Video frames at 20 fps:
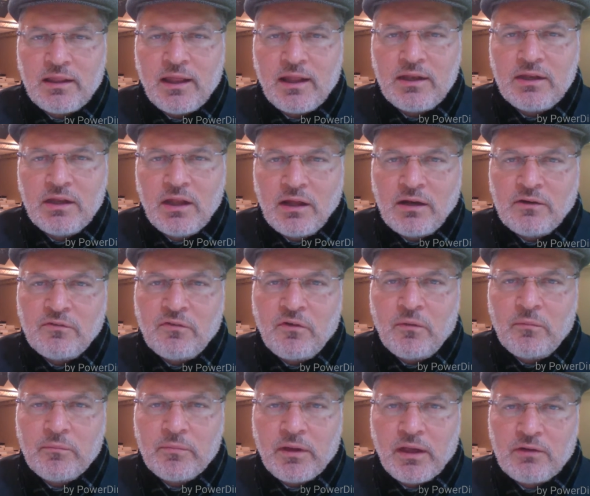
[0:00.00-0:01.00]
that none of
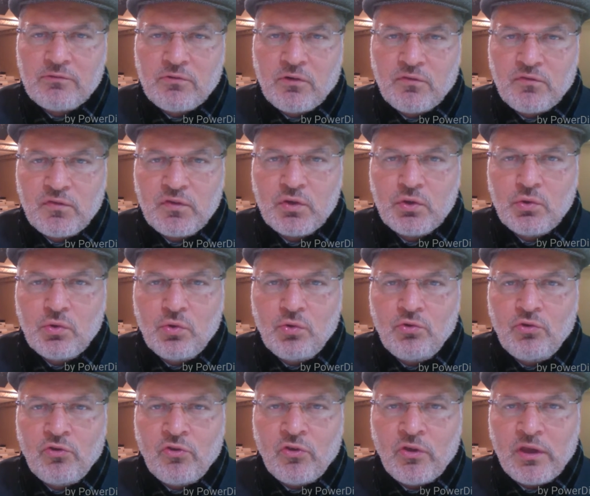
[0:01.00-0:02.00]
them can
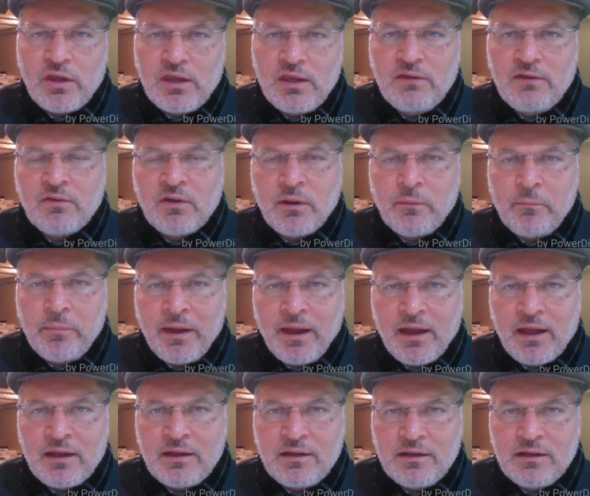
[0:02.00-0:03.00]
refuse even a
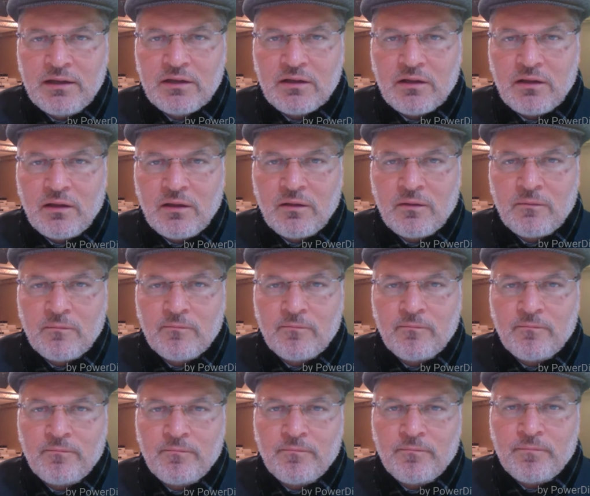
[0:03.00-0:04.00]
bad deal.
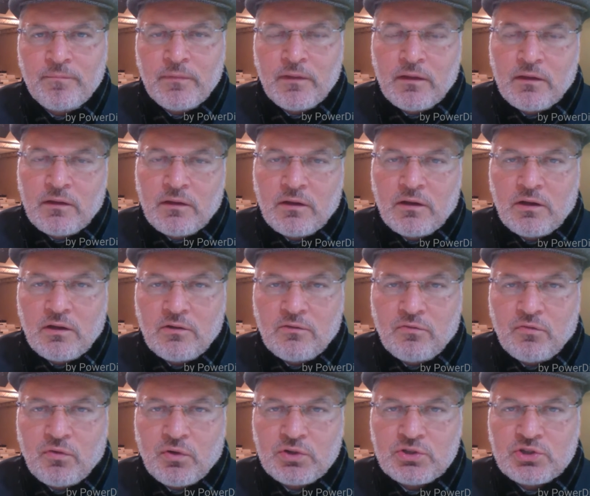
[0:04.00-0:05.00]

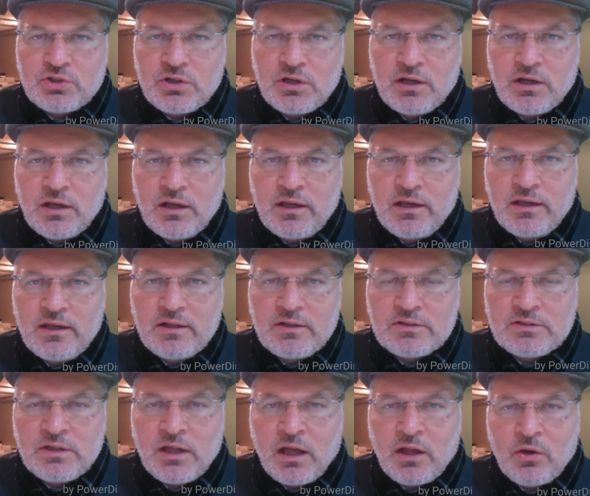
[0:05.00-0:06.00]
Unfortunately, it
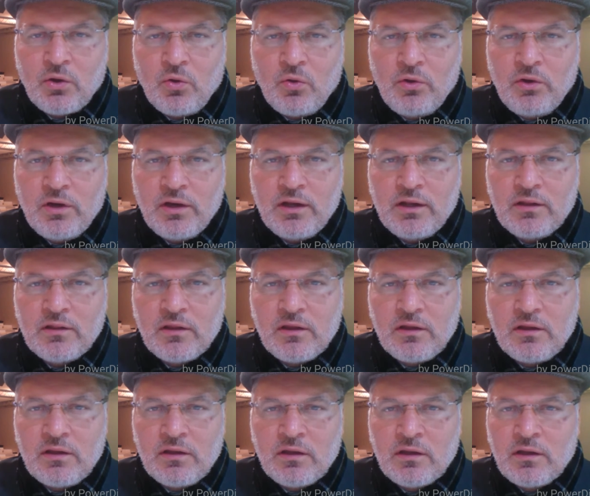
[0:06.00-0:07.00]
is not only
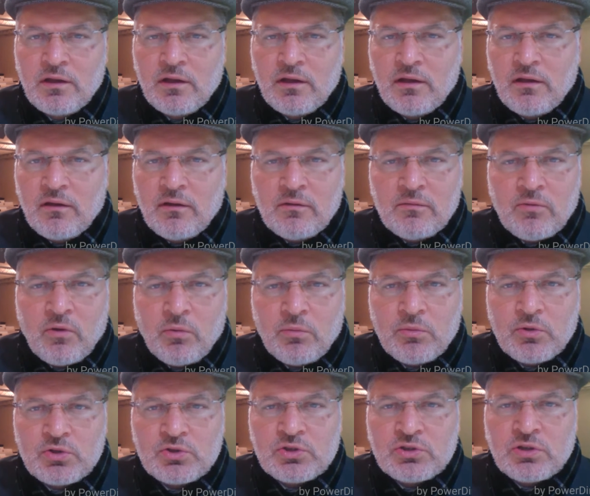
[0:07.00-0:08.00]
the
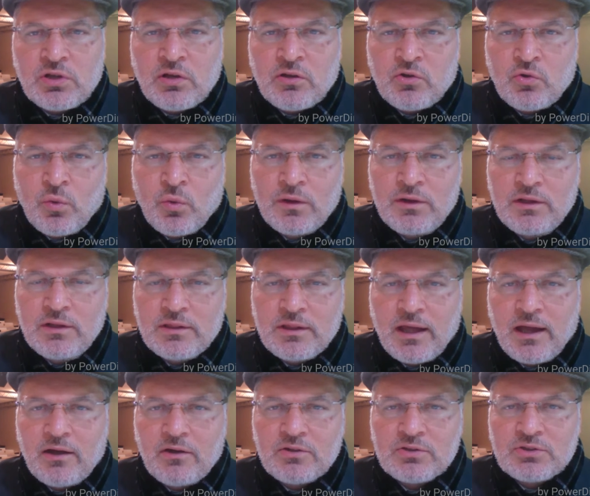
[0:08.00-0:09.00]
almost
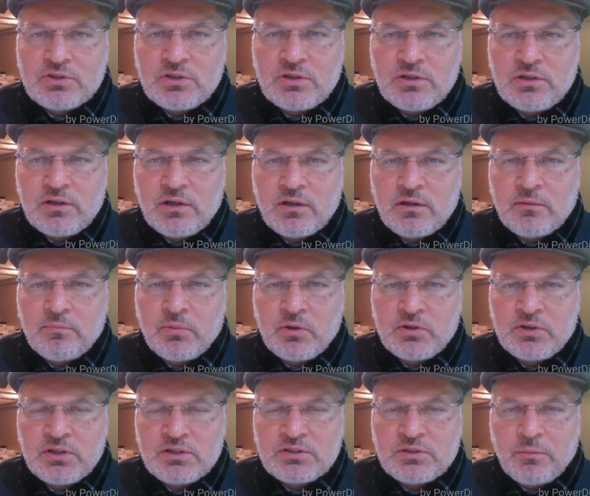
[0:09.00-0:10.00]
20,000
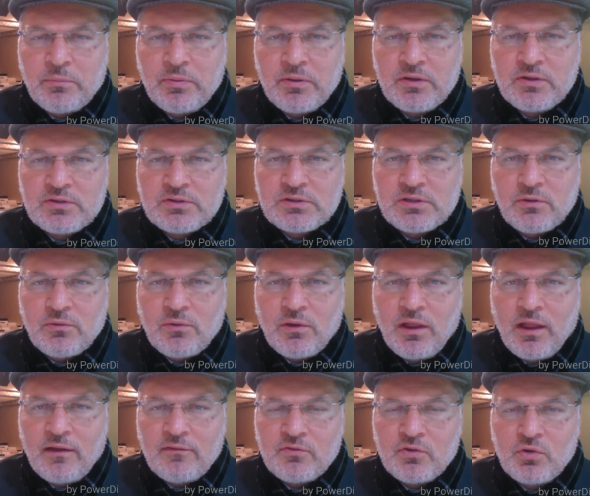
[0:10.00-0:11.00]
participants that
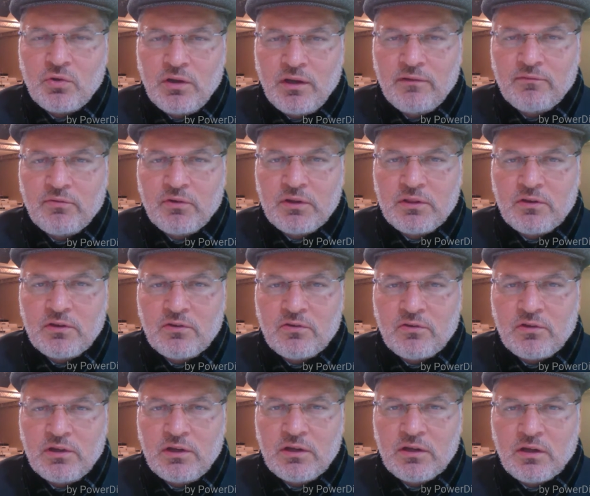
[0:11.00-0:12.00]
will have to live with
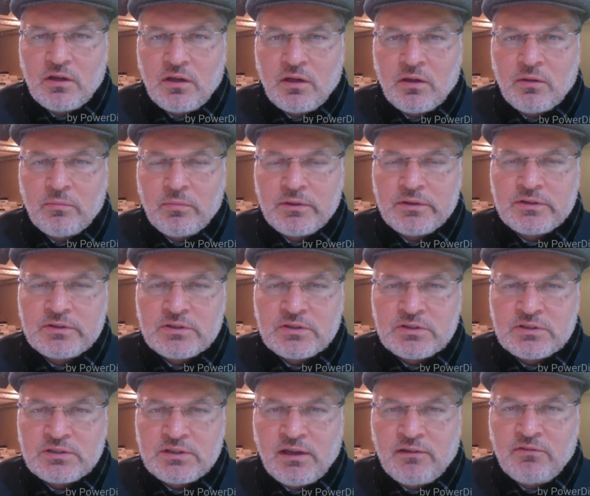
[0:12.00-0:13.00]
this deal, but it's
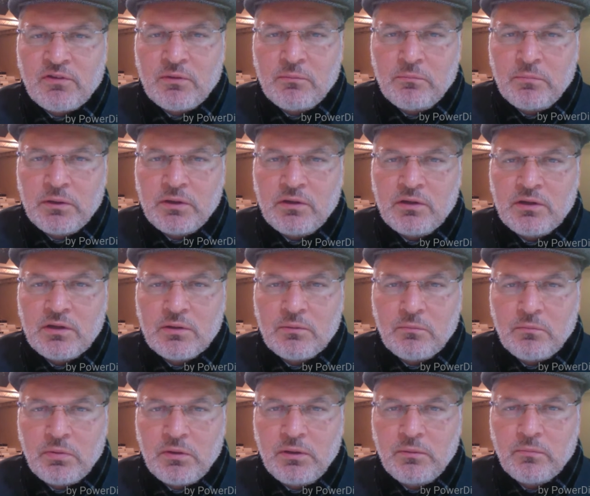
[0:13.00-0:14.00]
the 7
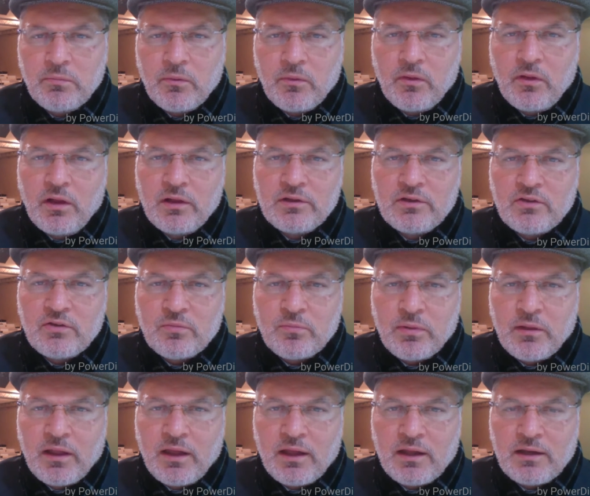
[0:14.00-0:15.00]
billion people on this
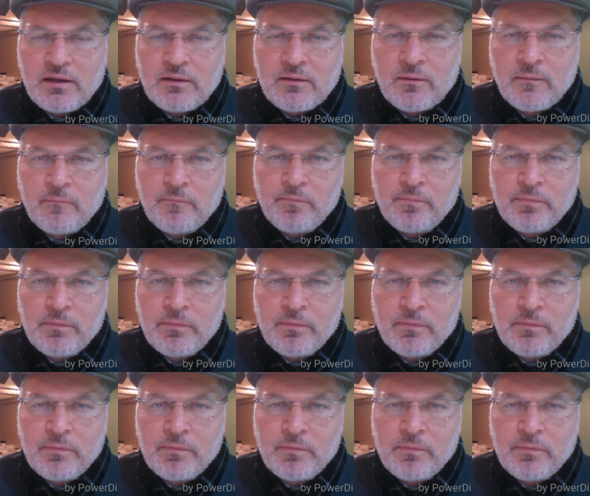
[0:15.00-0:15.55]
planet.